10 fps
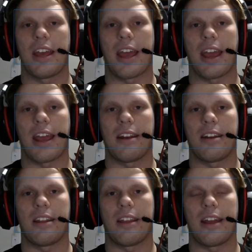and
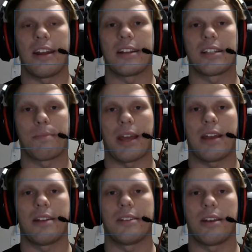that it
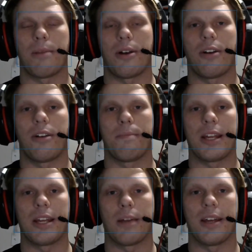expands upon
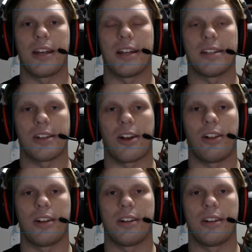becoming a solid.